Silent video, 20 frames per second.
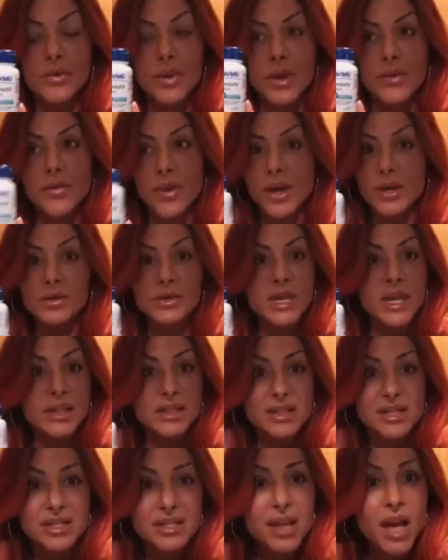if I don't
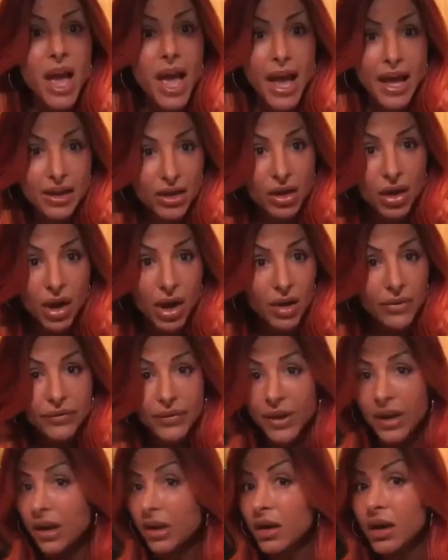take this and a
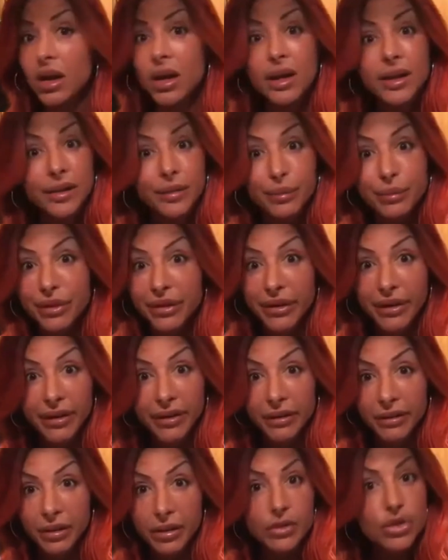coffee, I am
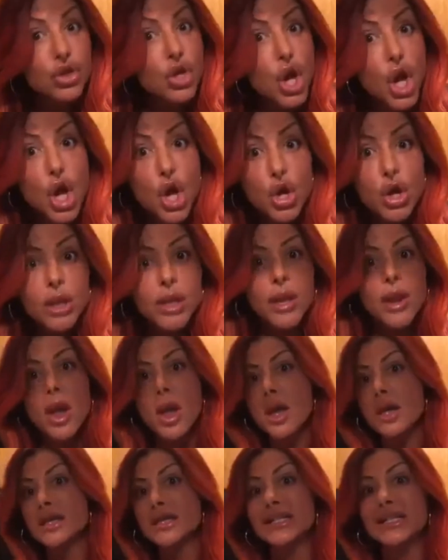done. Totally
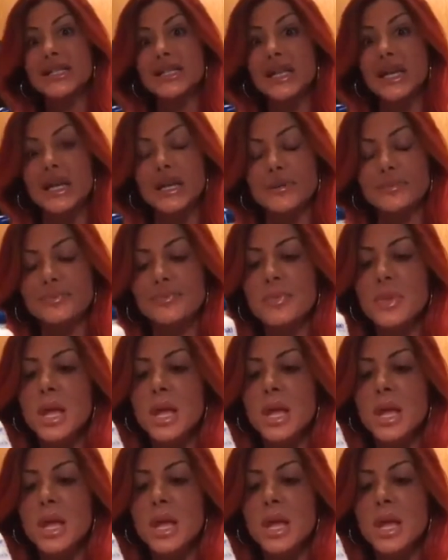done.